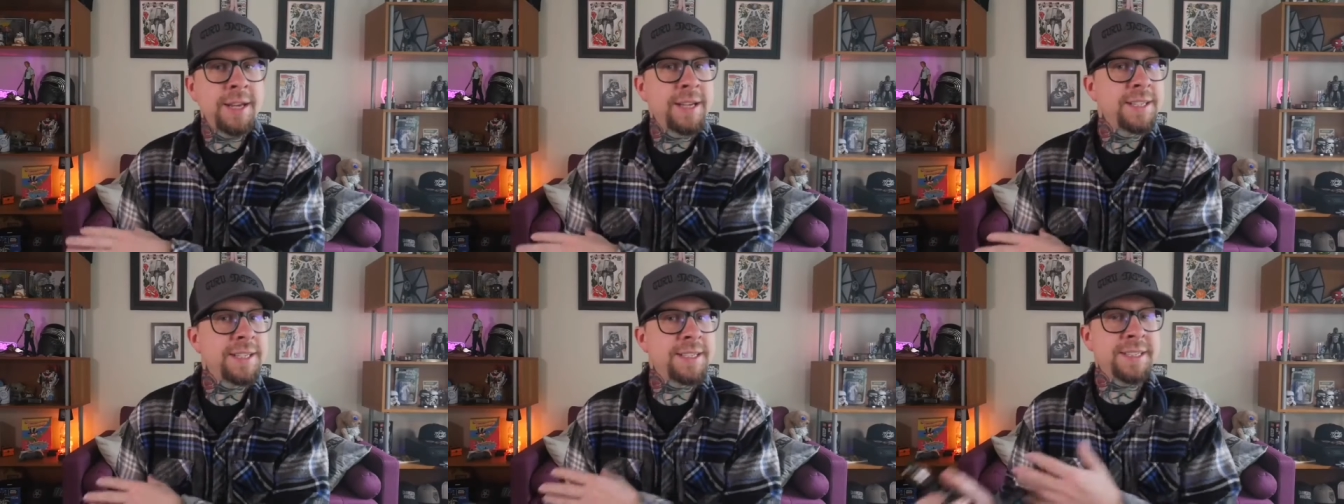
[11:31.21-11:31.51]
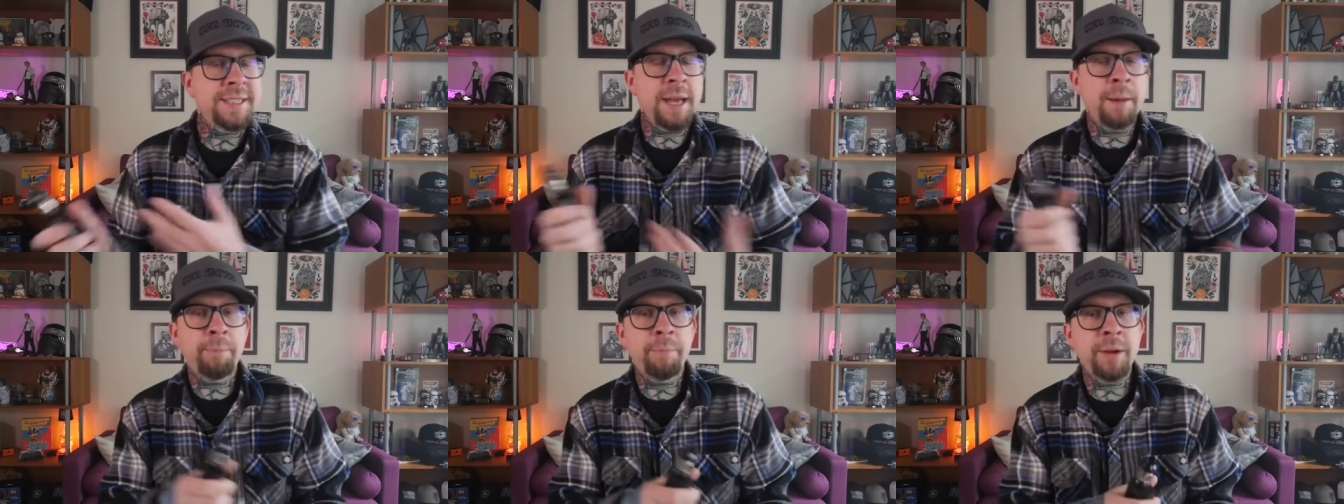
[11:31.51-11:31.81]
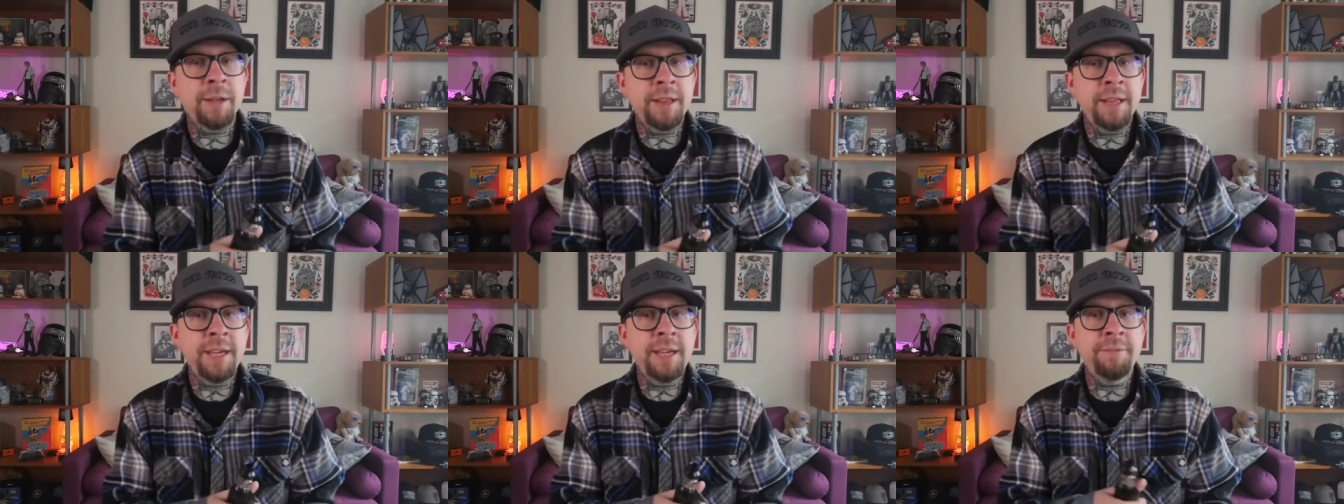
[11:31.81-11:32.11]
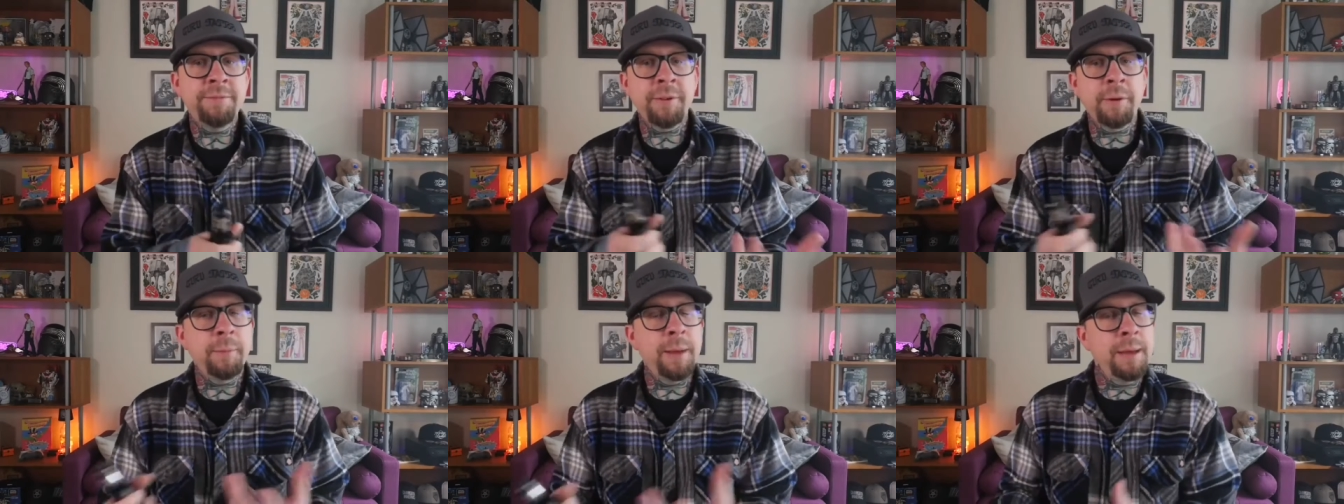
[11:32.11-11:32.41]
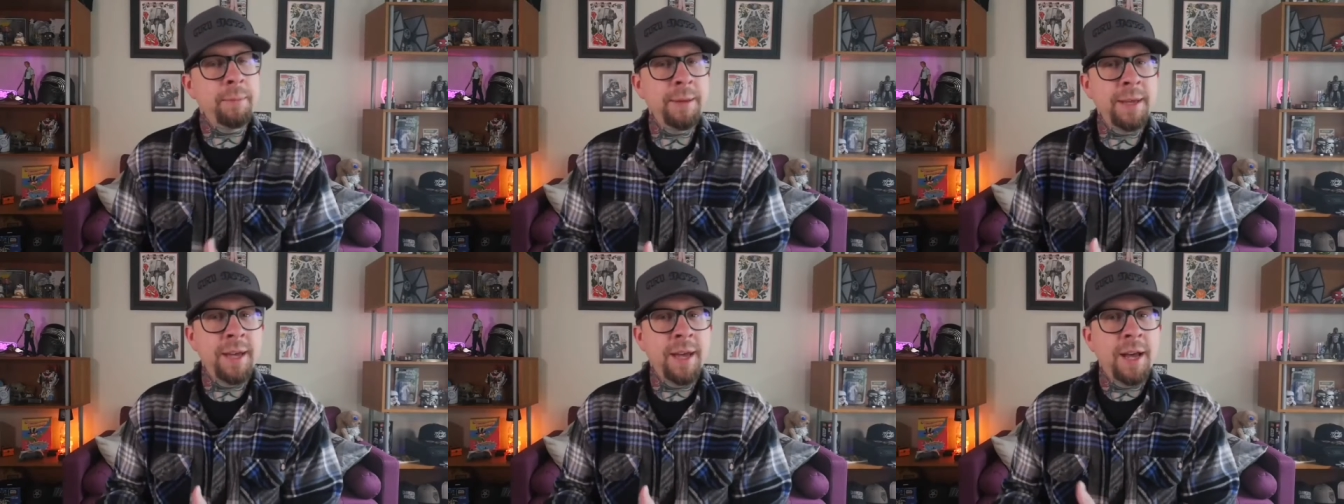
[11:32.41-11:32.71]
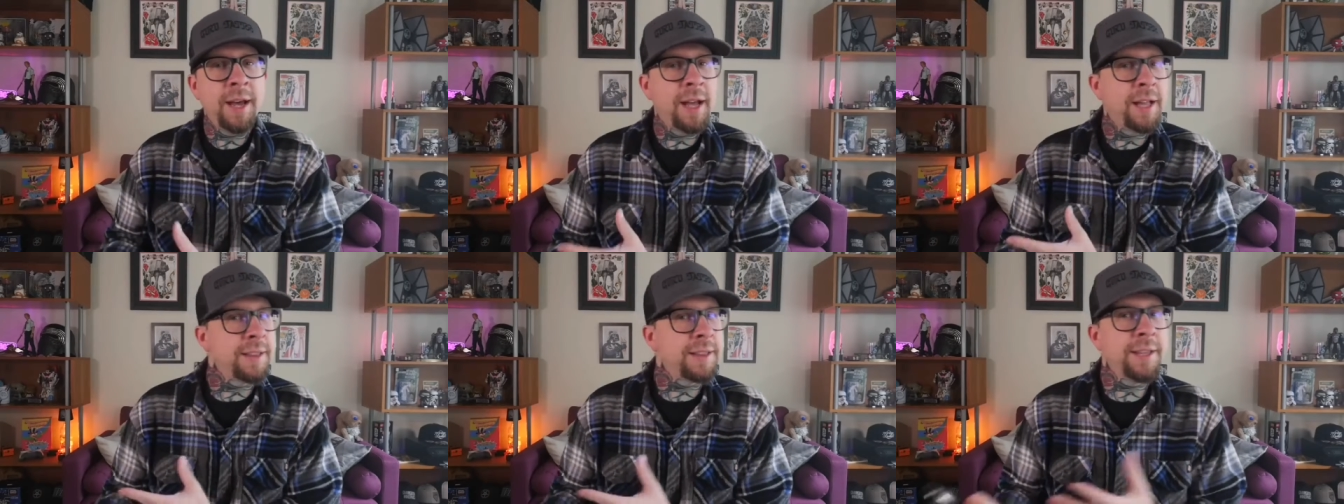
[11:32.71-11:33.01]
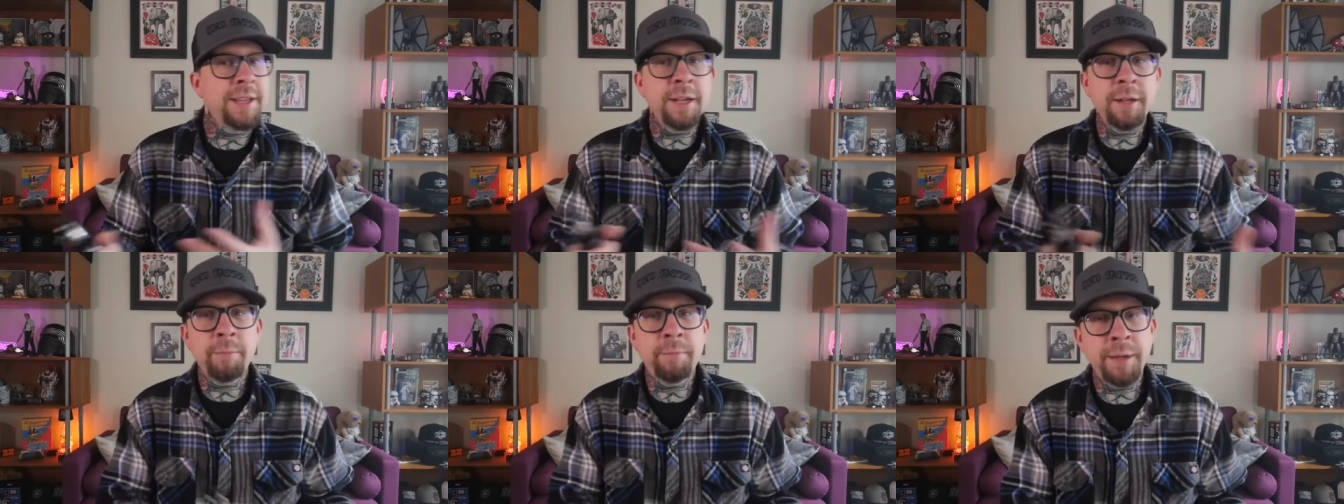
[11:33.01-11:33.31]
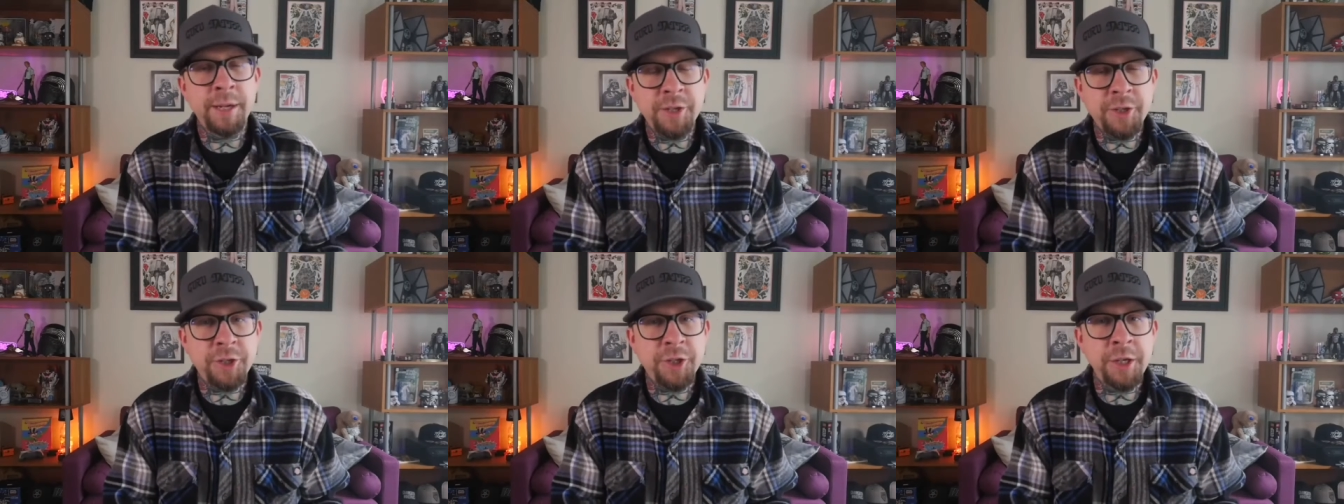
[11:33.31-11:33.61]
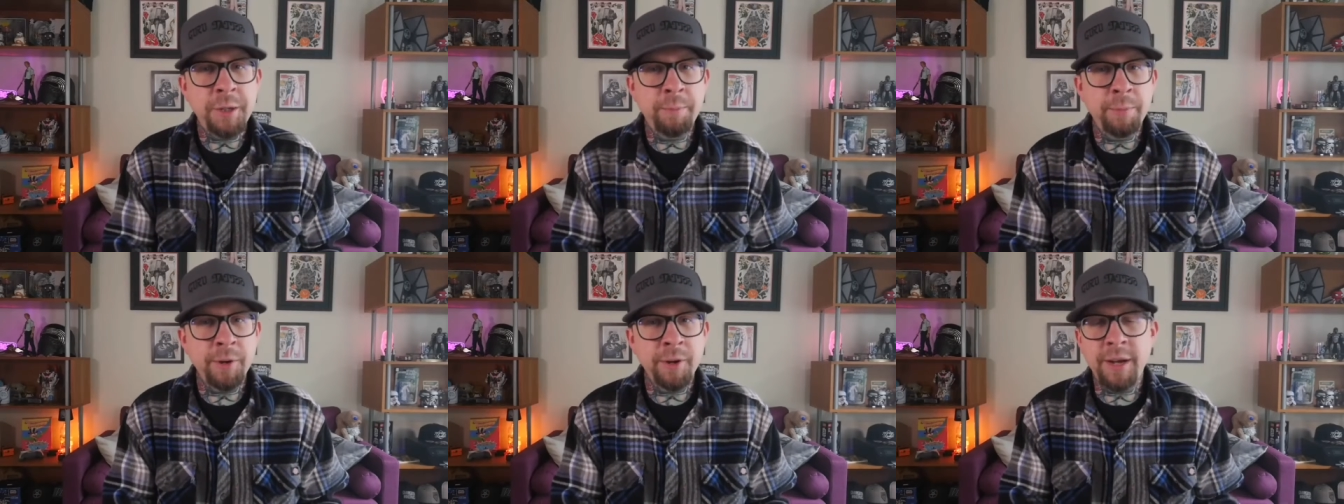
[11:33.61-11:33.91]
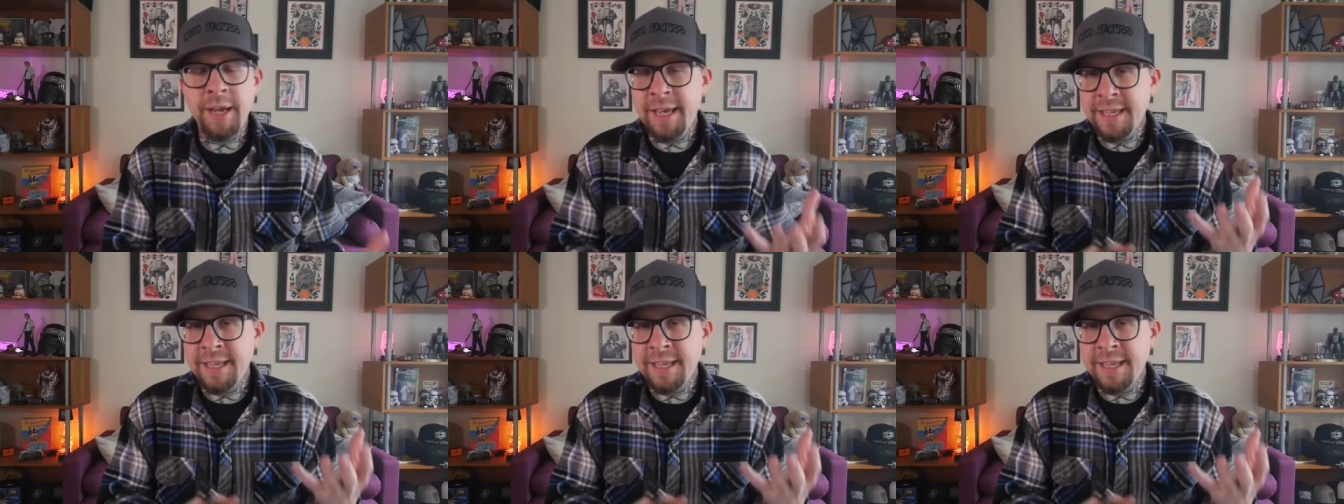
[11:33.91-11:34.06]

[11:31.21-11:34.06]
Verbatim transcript: separately for maybe a little bit cheaper,